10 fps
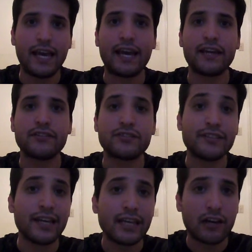And
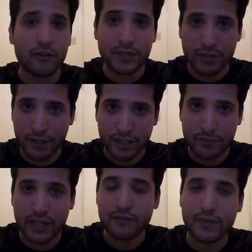today I will be talking
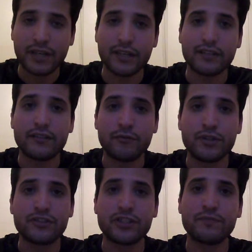about my
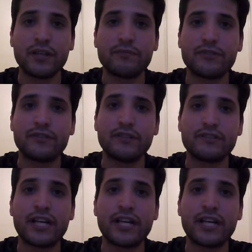research paper